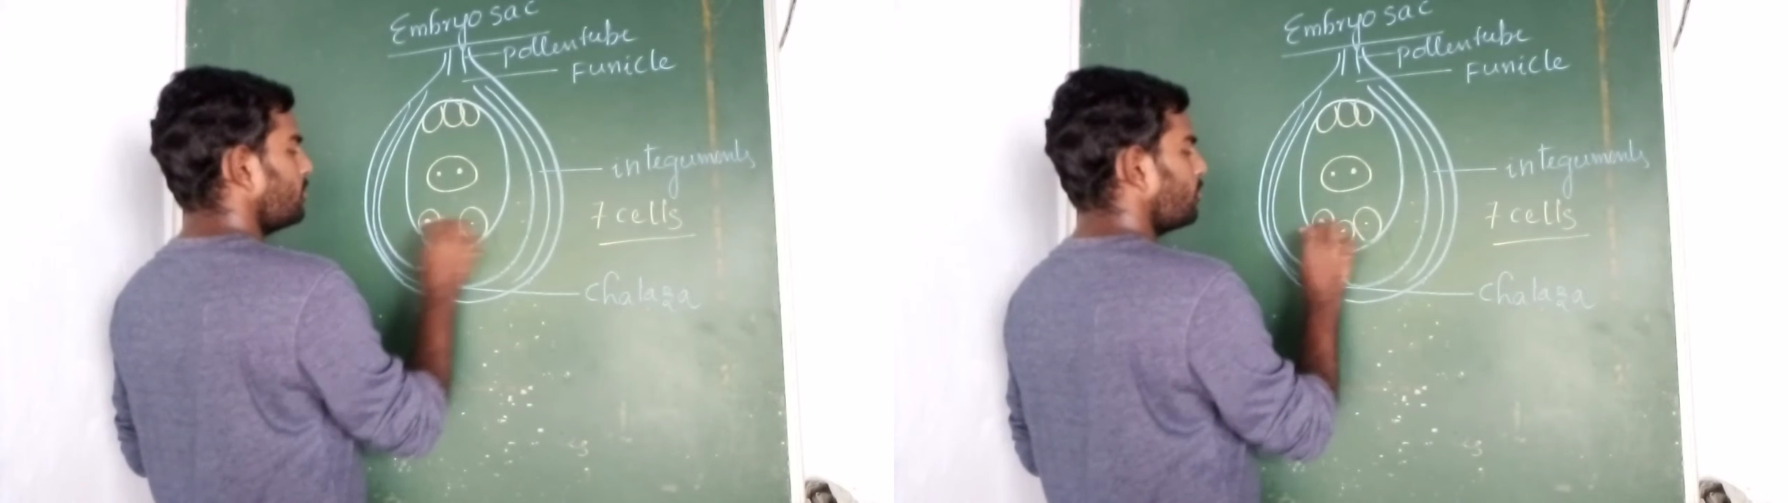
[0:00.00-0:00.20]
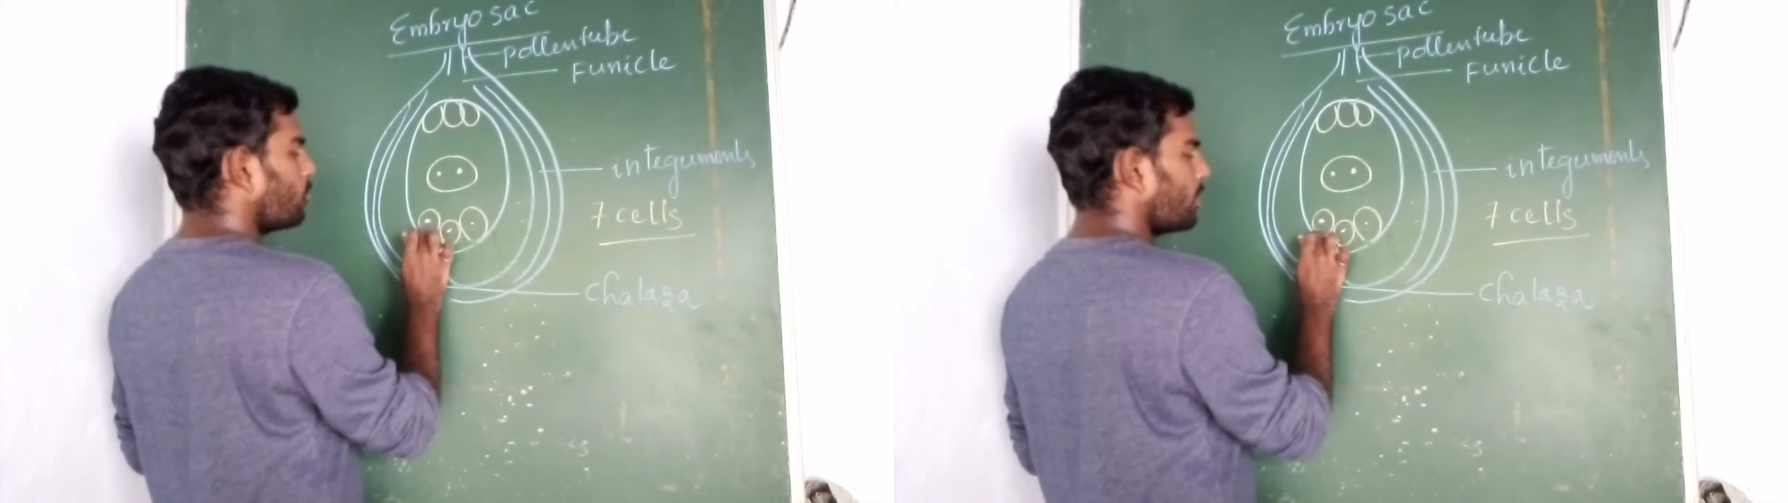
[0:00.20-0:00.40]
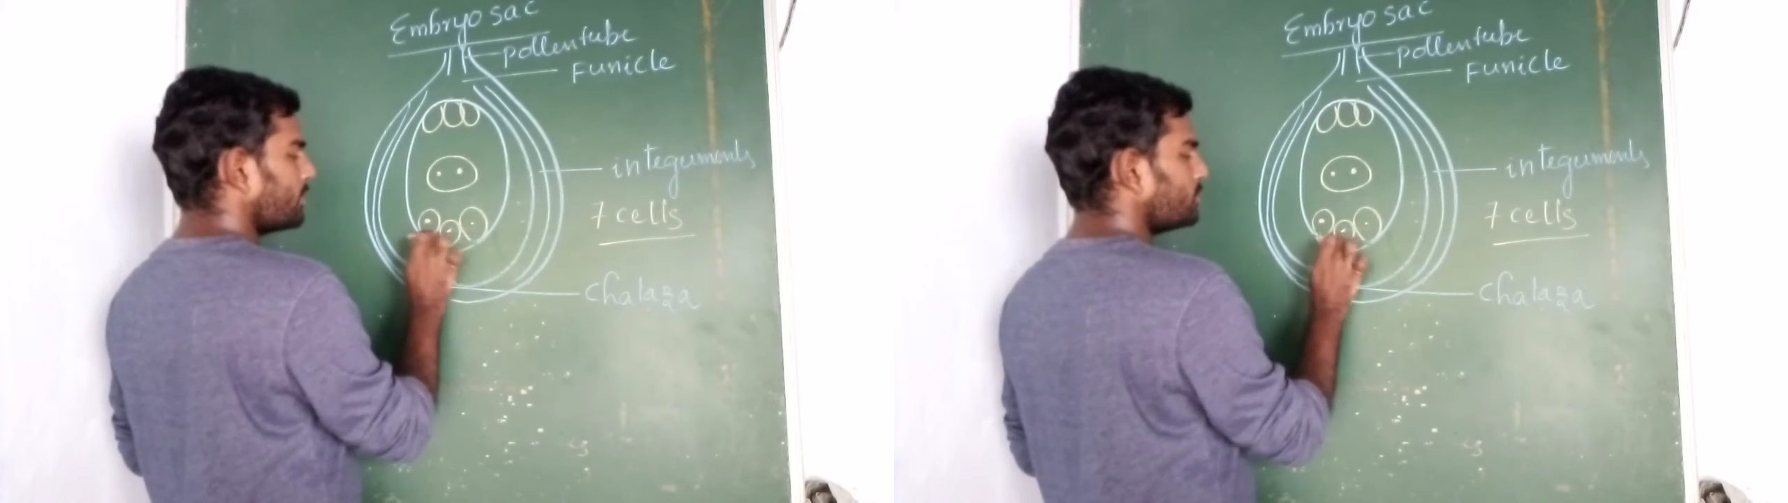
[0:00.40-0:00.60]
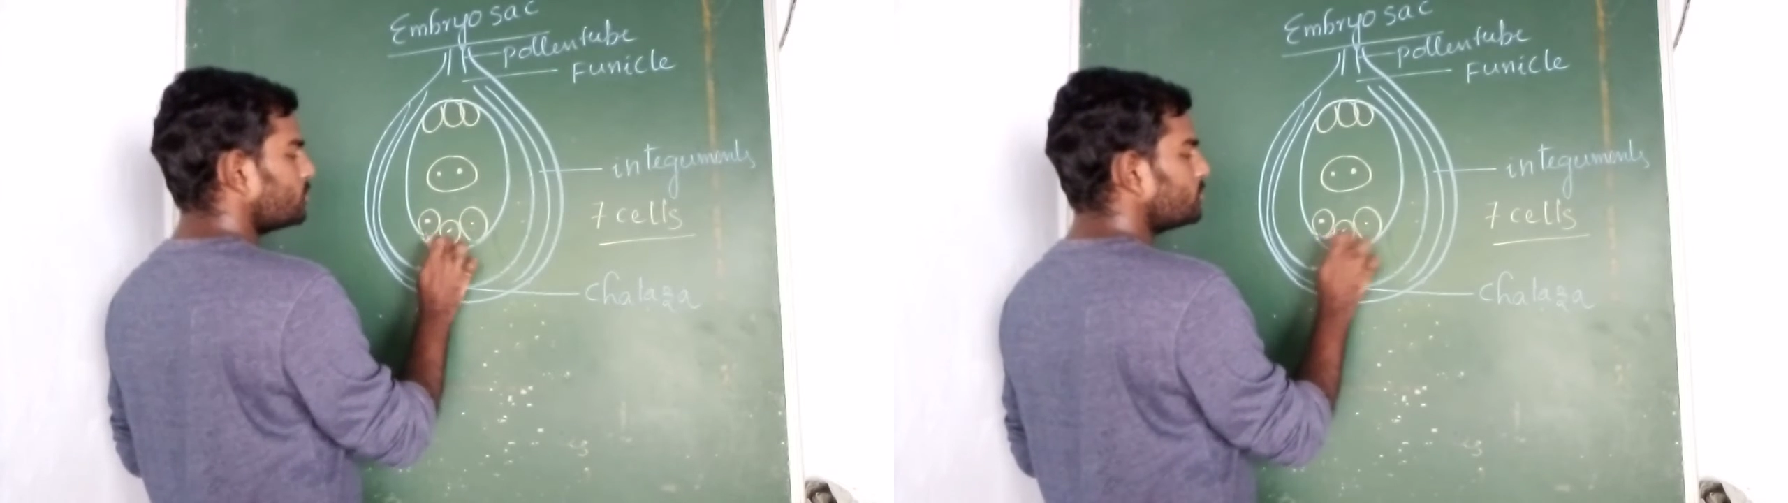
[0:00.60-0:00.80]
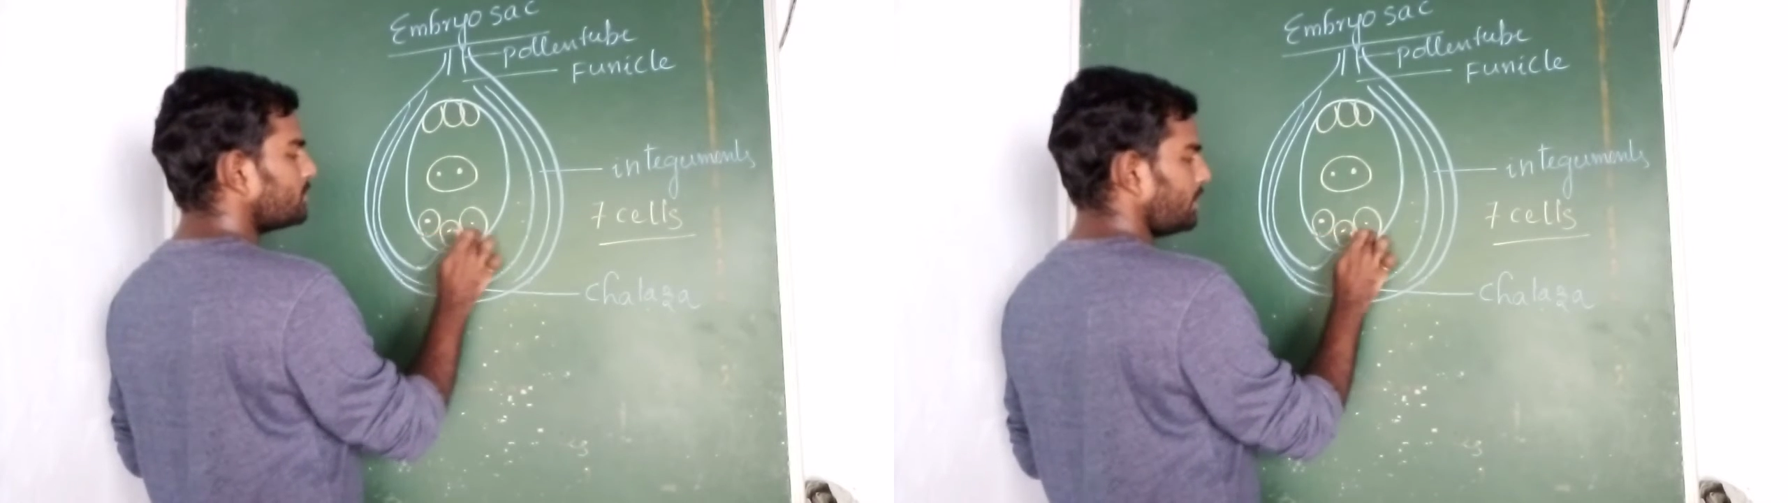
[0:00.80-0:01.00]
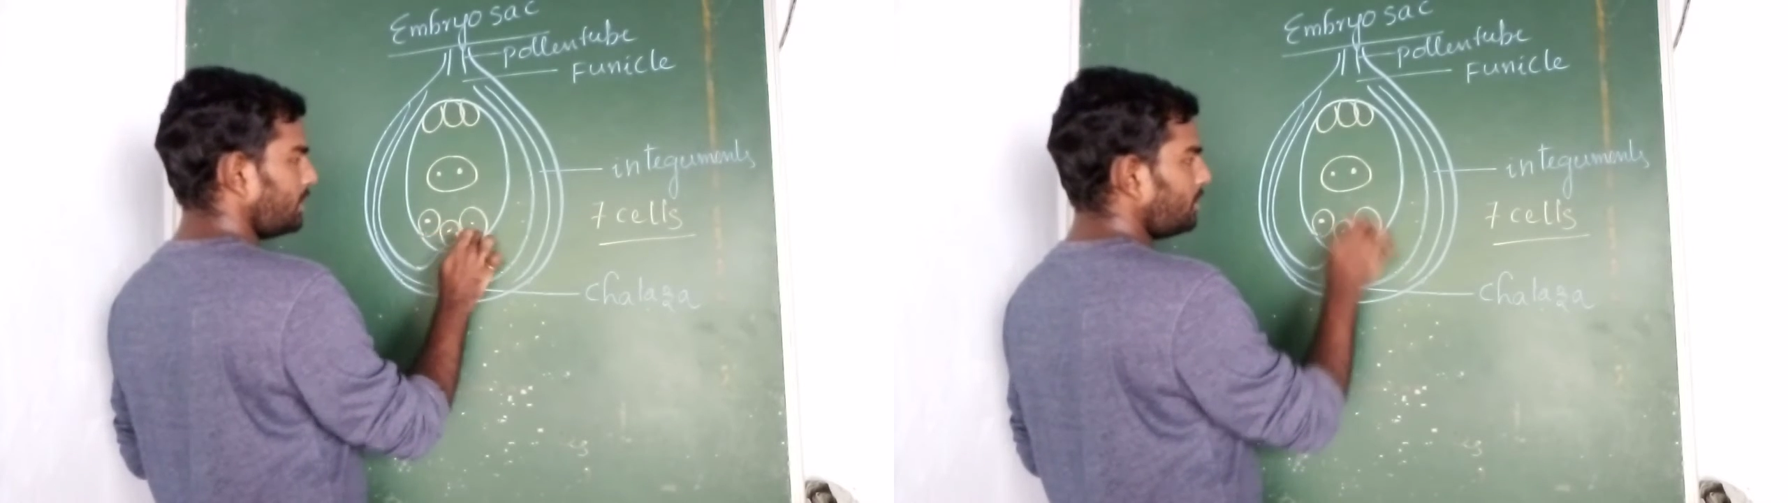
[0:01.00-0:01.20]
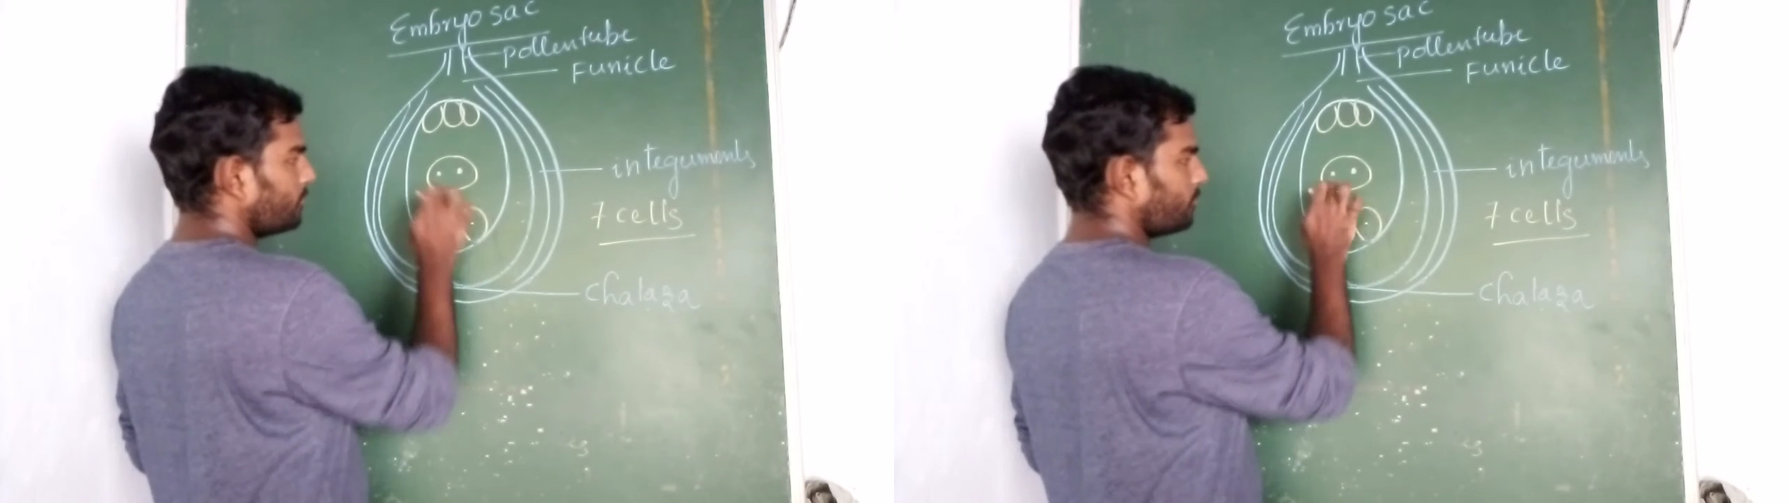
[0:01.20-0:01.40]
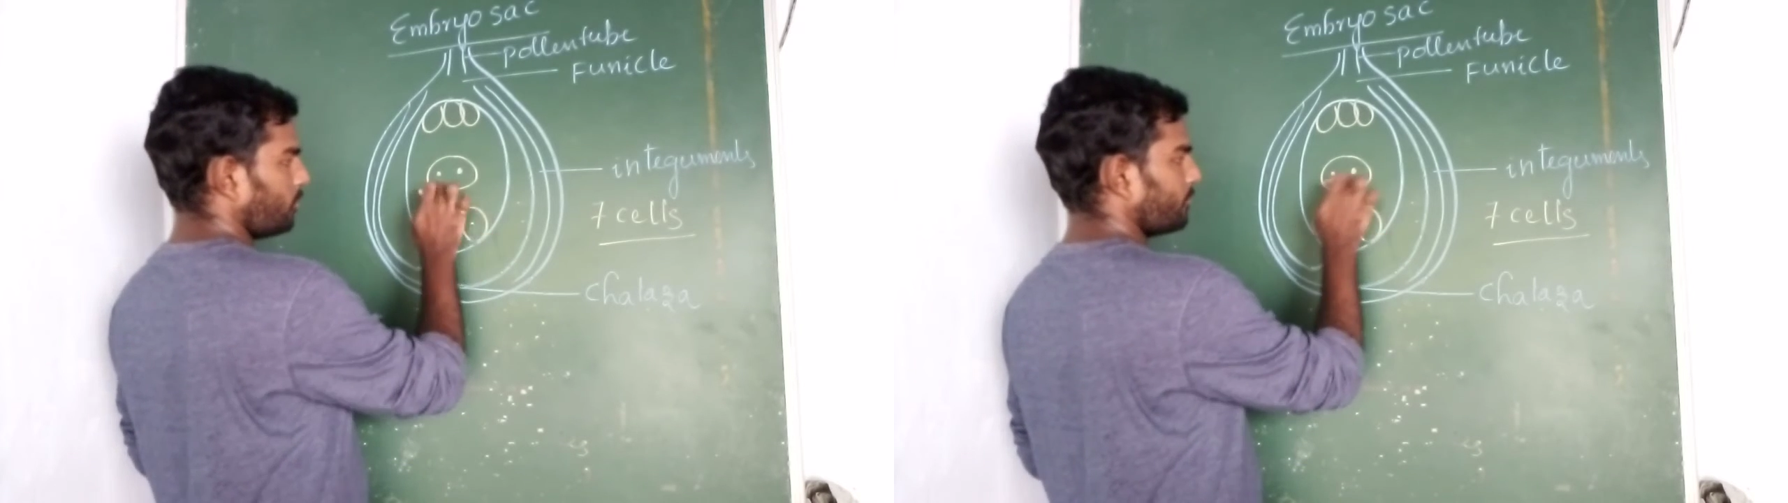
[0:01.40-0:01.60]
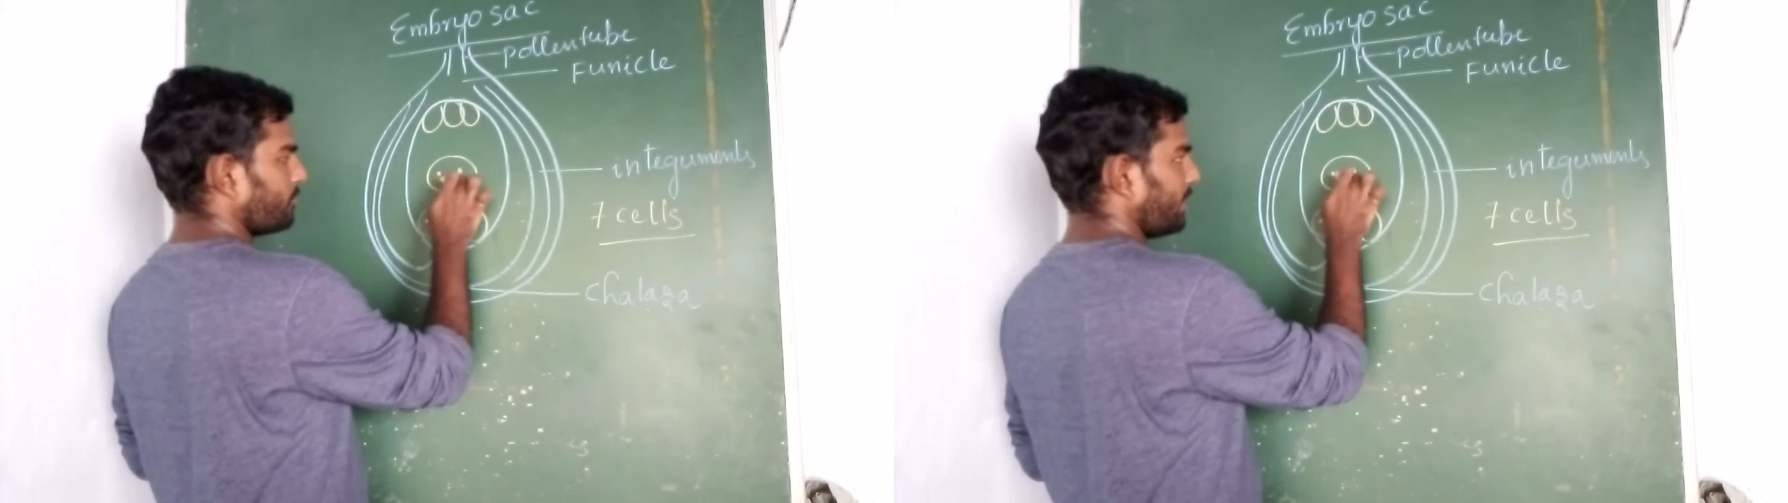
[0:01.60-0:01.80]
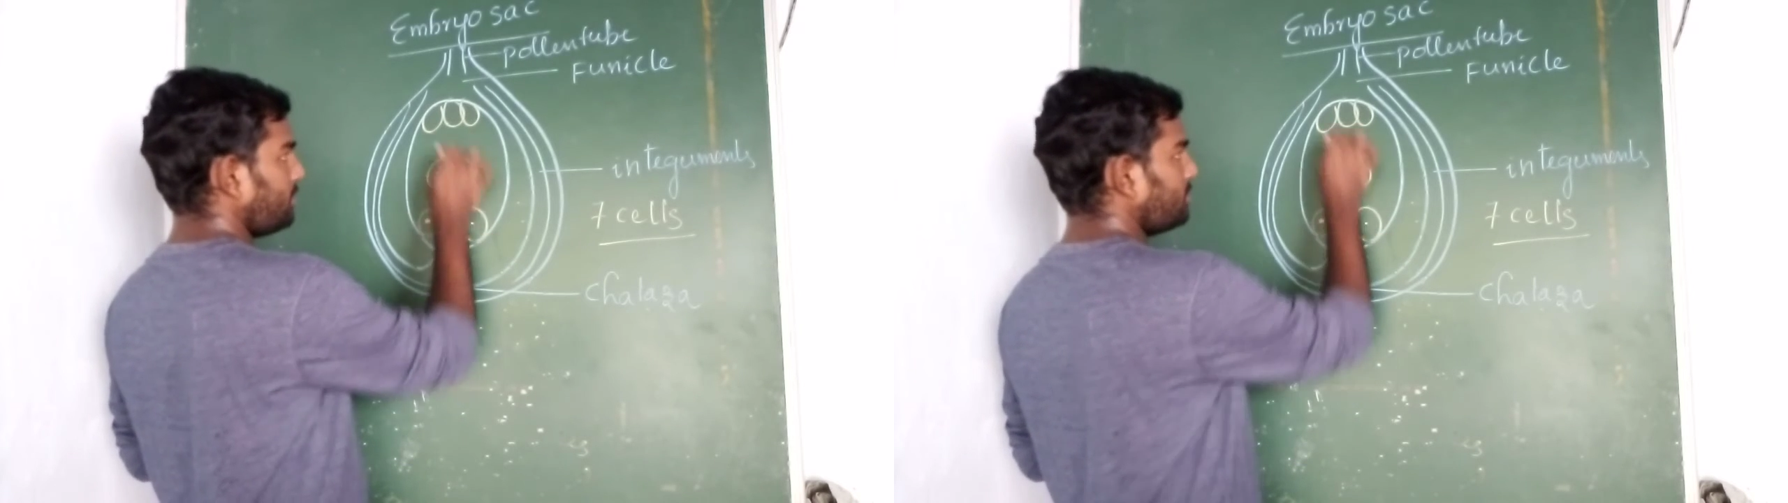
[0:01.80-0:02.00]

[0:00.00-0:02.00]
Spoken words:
1, 2, 3, 4, 5,